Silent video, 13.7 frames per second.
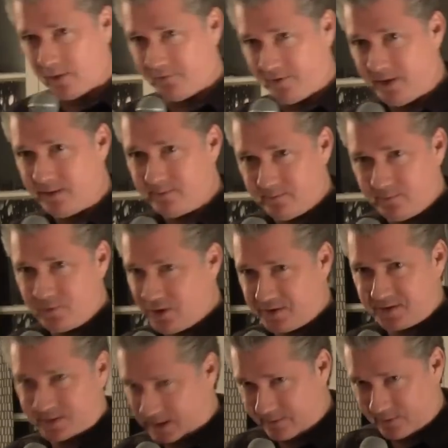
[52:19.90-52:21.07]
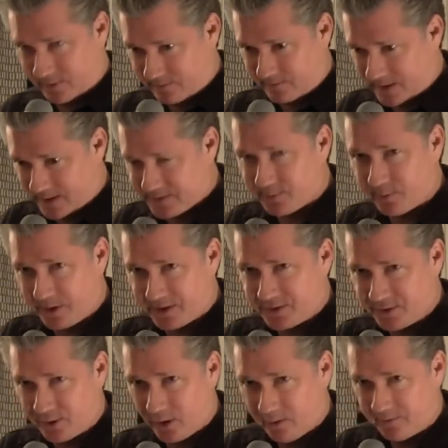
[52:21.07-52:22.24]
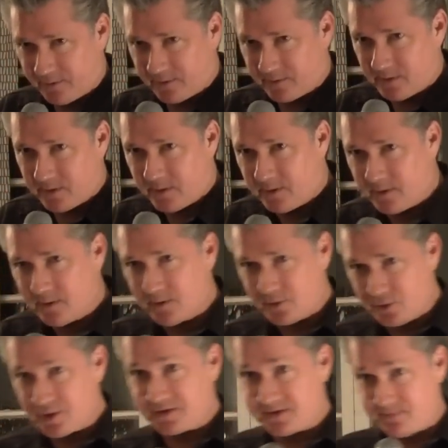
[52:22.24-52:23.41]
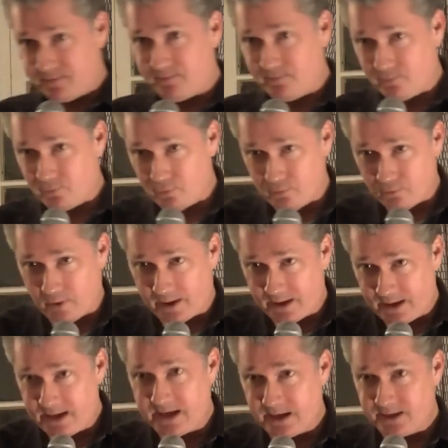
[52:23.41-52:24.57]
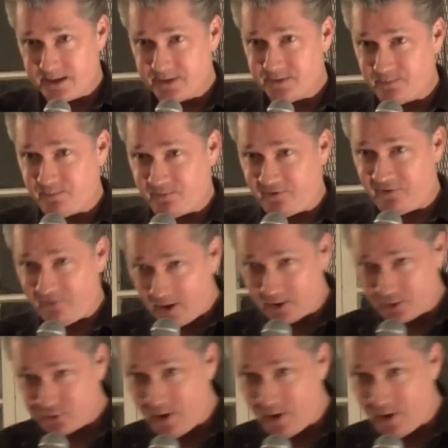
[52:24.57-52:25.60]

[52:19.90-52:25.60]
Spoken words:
of it, just even as when it's served, just ready to eat is fucking